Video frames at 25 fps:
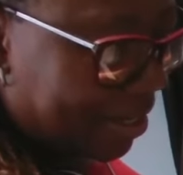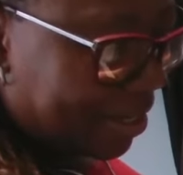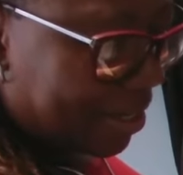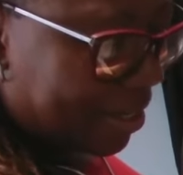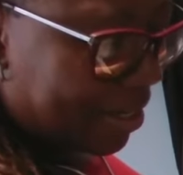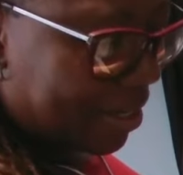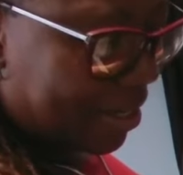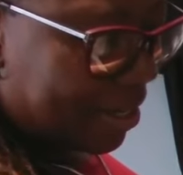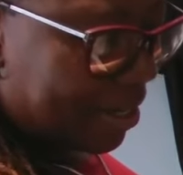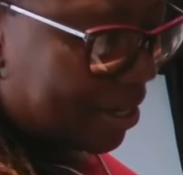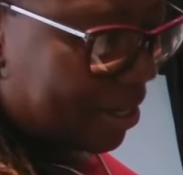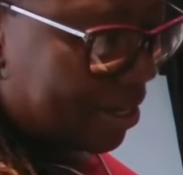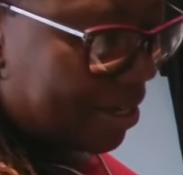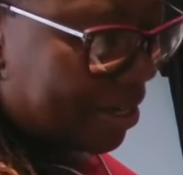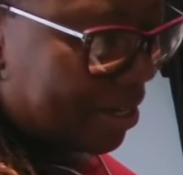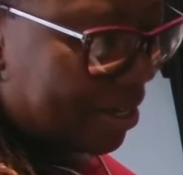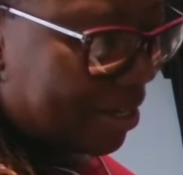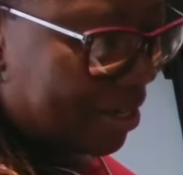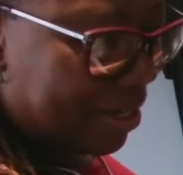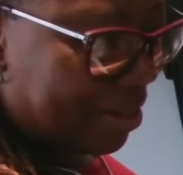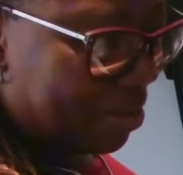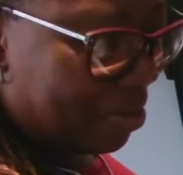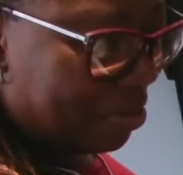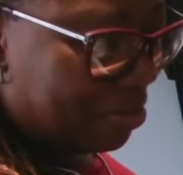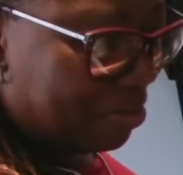that's
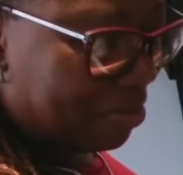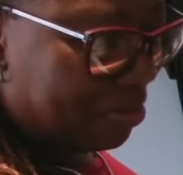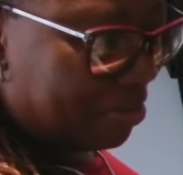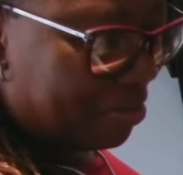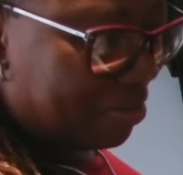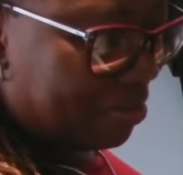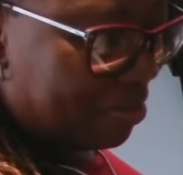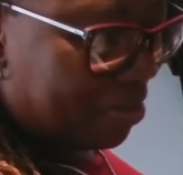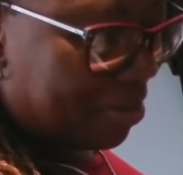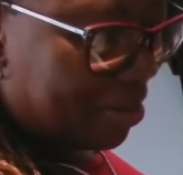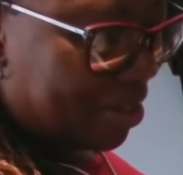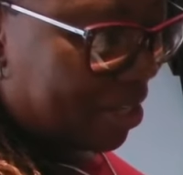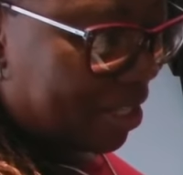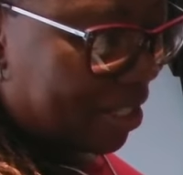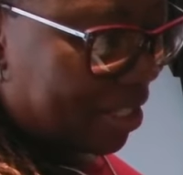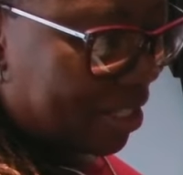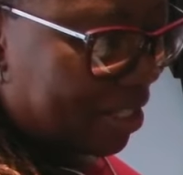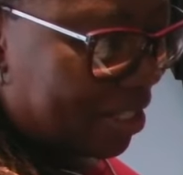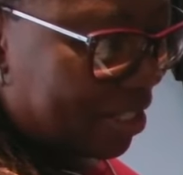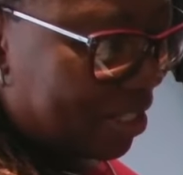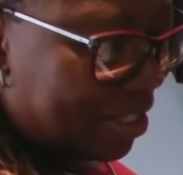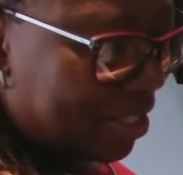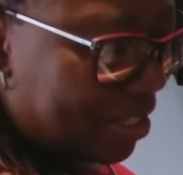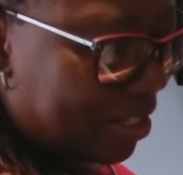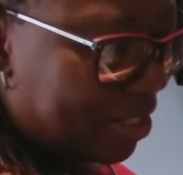enough
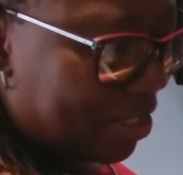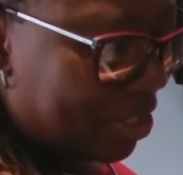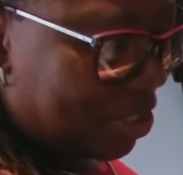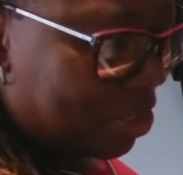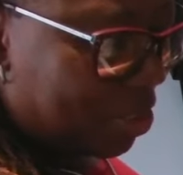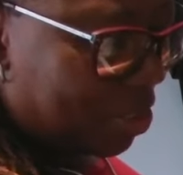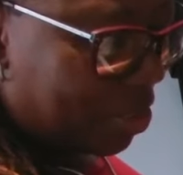for now.